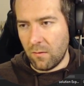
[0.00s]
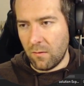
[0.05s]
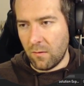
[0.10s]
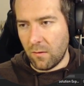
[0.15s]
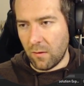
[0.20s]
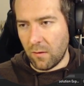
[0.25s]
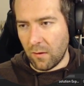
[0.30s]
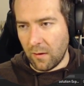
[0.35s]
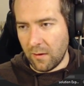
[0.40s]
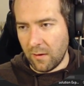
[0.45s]

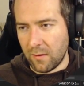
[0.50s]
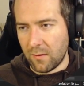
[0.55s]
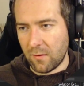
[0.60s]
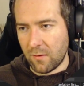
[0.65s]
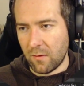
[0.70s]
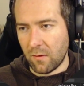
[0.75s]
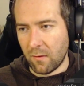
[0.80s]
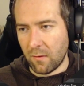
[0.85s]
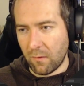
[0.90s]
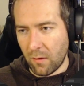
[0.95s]
a
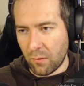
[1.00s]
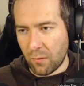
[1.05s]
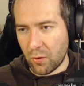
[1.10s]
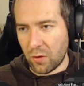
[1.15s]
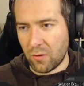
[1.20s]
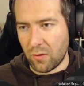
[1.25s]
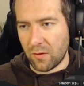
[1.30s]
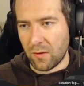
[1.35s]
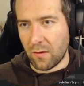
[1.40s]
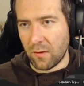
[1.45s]
list of
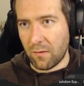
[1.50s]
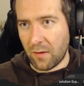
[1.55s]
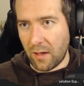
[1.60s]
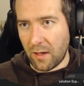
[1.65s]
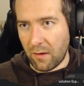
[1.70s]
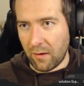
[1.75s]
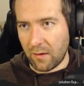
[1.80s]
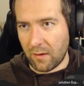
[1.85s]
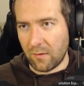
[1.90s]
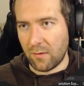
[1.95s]
options of
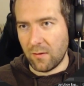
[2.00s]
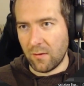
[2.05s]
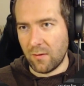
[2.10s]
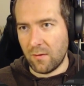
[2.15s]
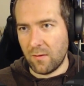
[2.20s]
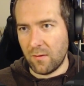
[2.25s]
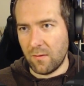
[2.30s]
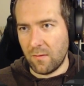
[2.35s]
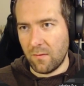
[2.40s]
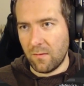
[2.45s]

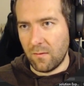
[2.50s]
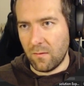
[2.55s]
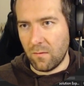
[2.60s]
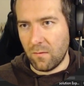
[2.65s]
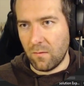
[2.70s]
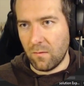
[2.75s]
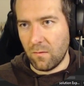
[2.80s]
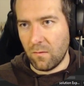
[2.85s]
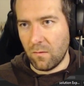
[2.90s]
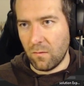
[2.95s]
characters.
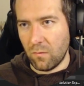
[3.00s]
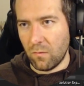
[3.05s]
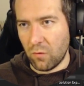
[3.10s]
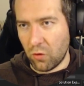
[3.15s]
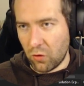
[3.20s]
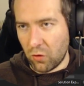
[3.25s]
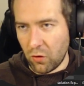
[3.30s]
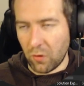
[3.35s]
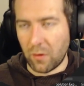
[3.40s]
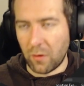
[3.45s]

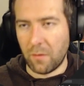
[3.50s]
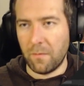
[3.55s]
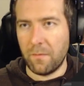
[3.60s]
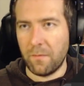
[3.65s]
Sure.